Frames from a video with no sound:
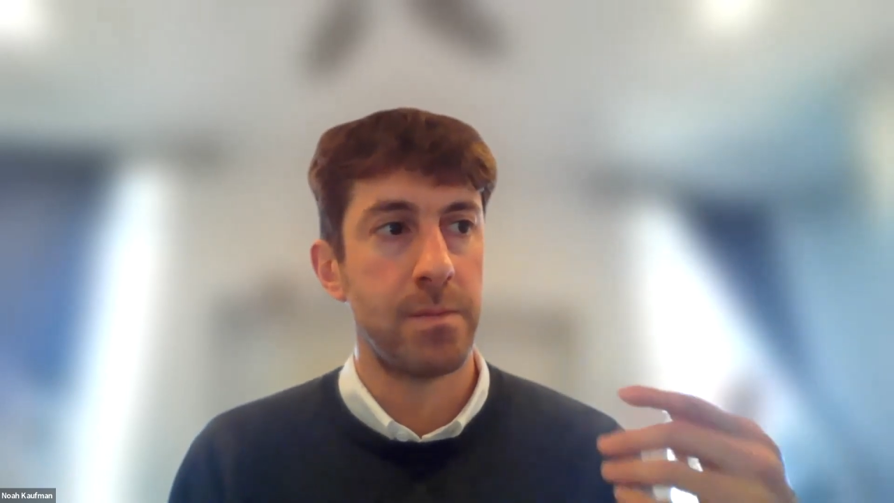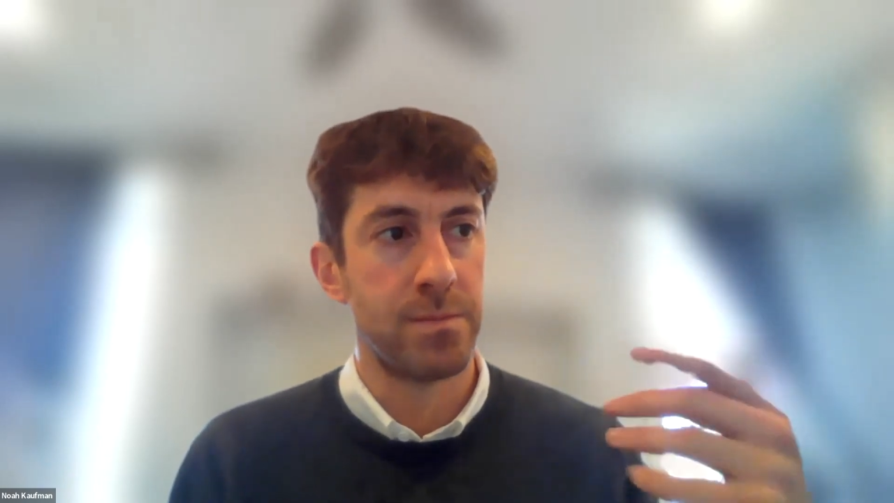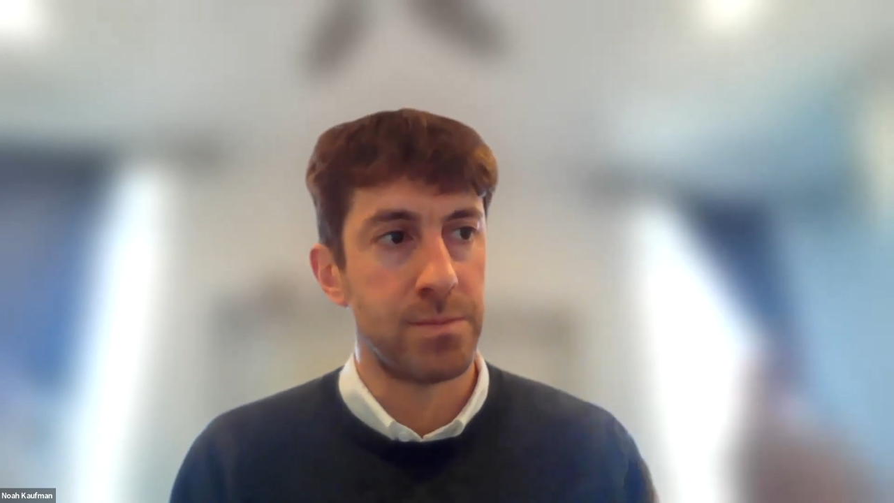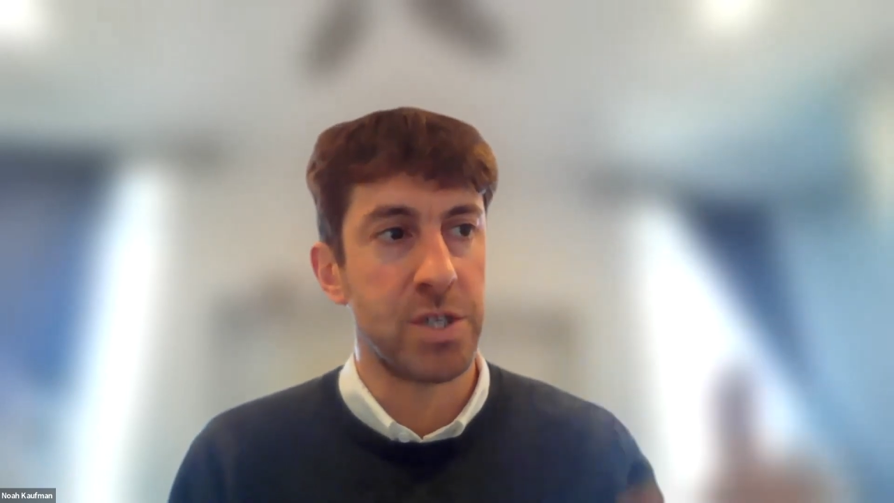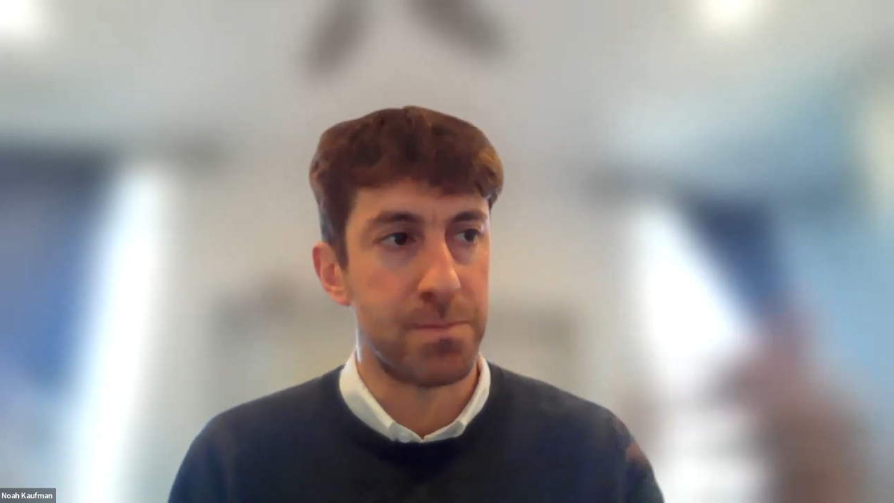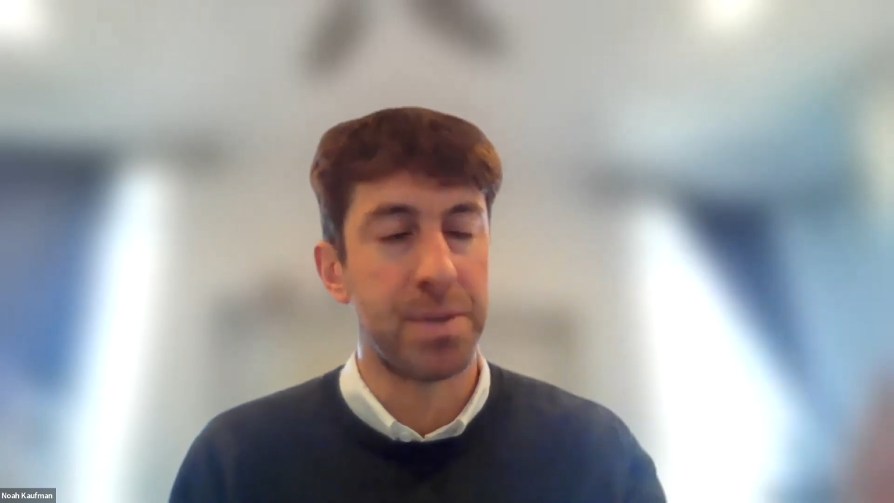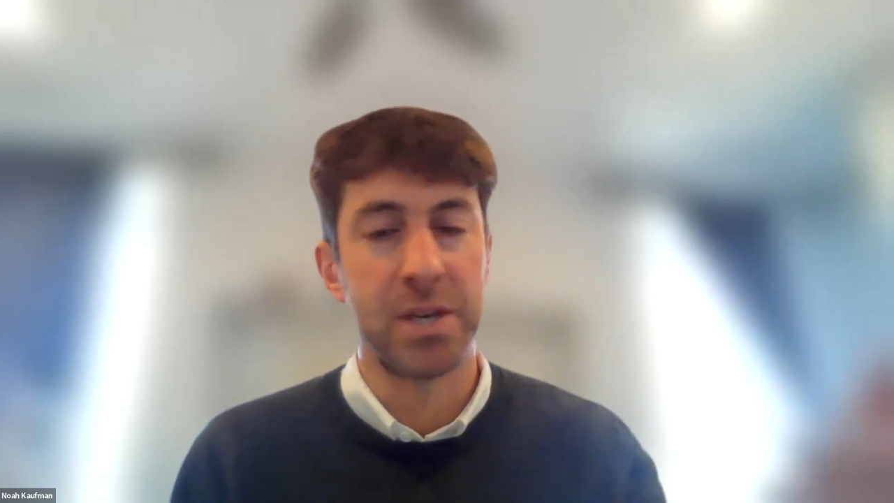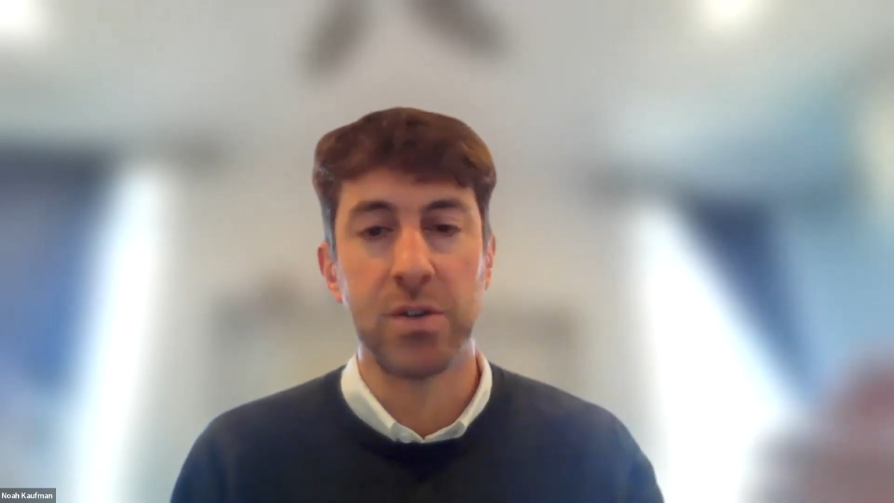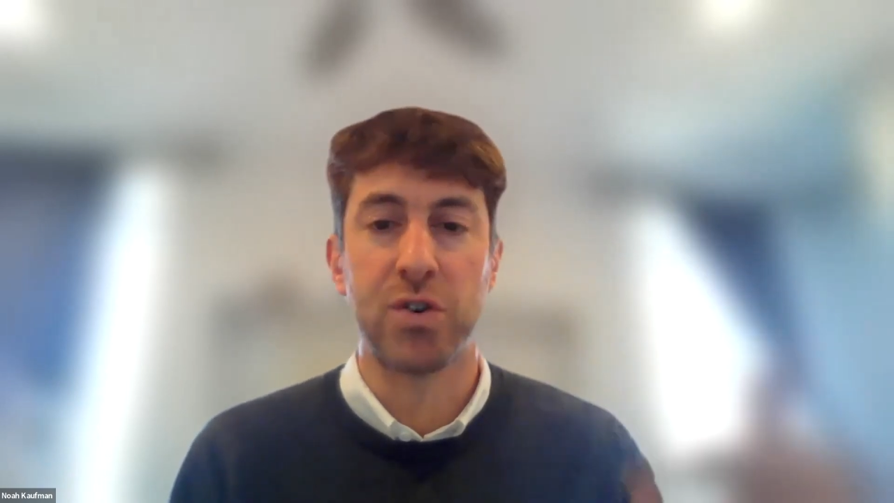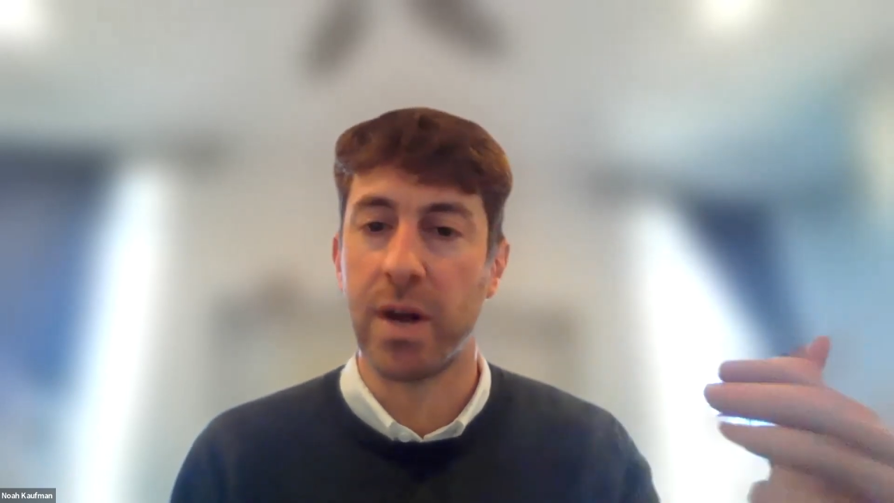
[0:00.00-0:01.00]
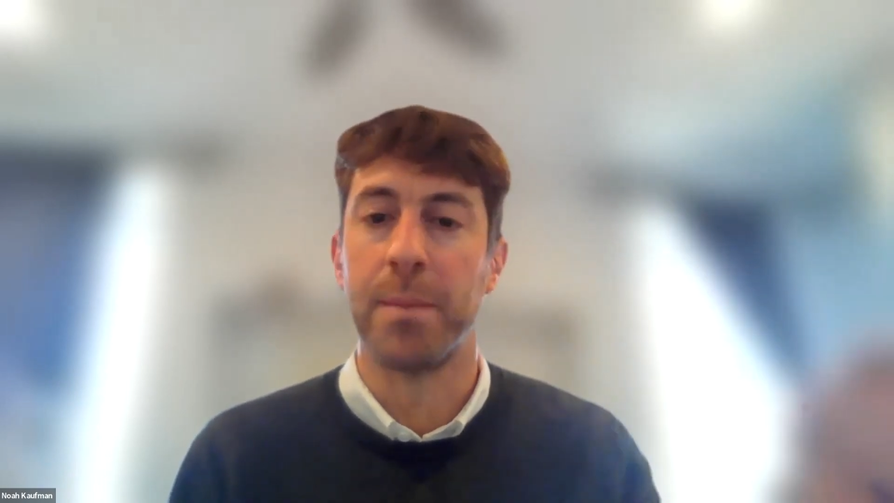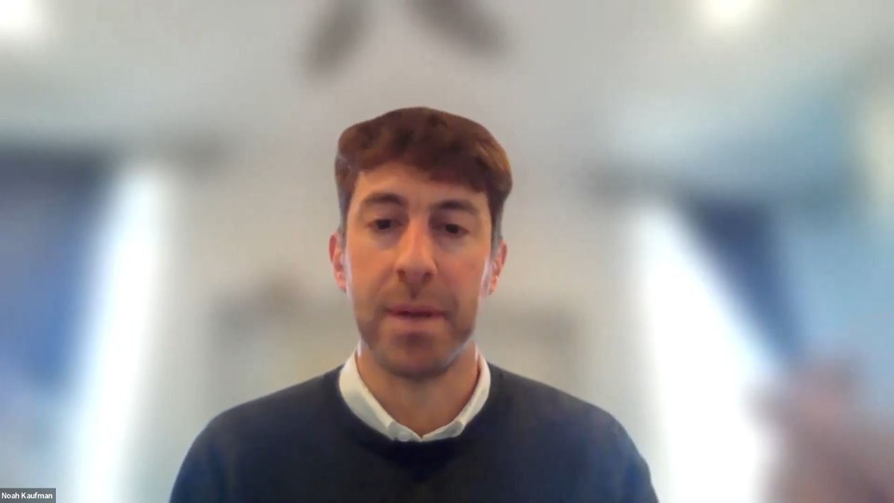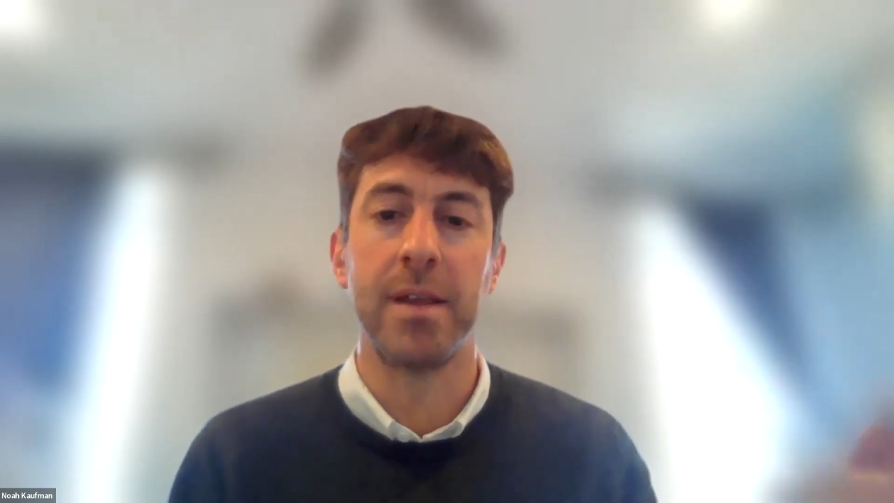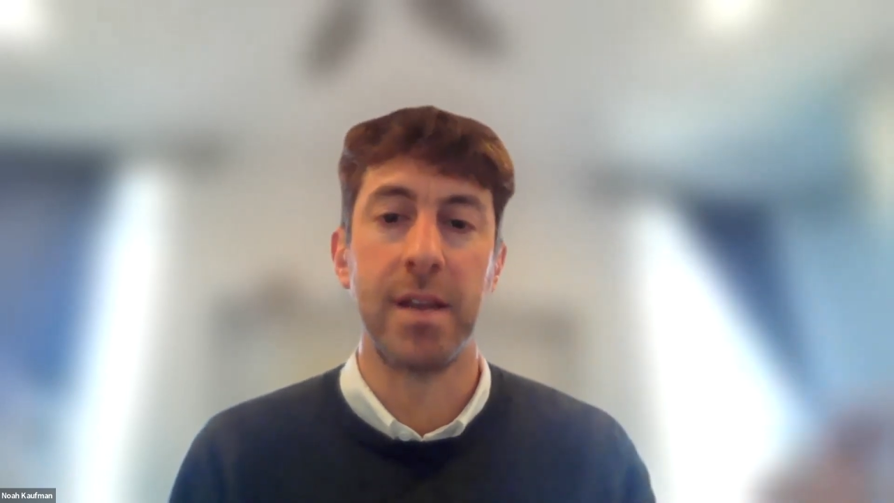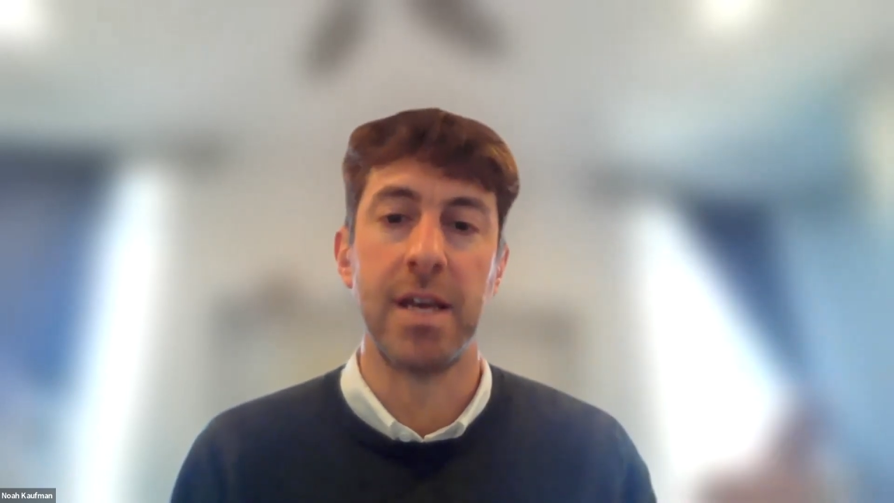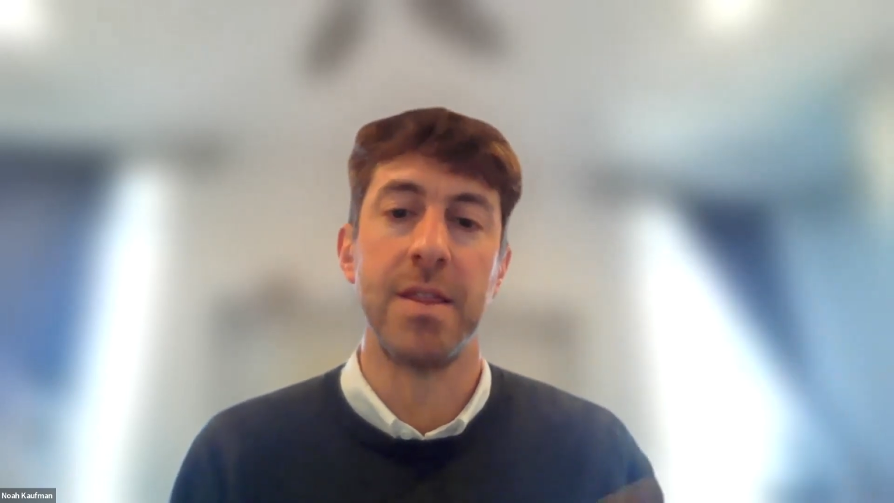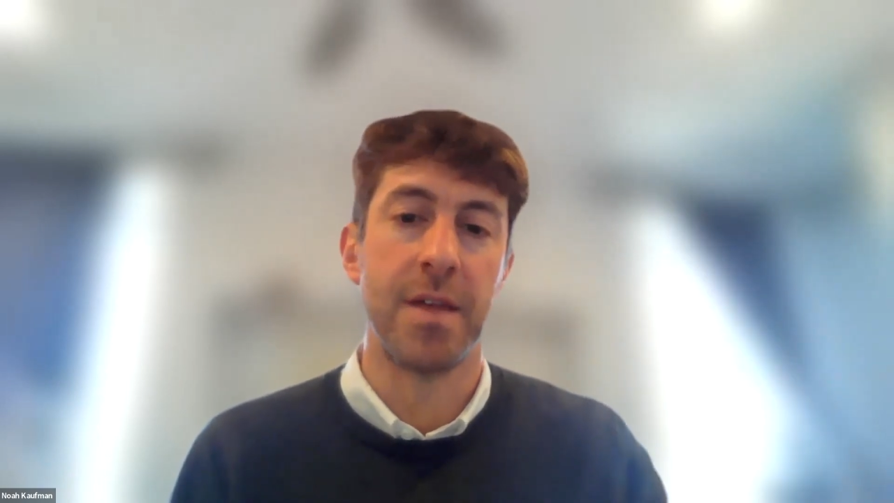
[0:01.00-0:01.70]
just build credibility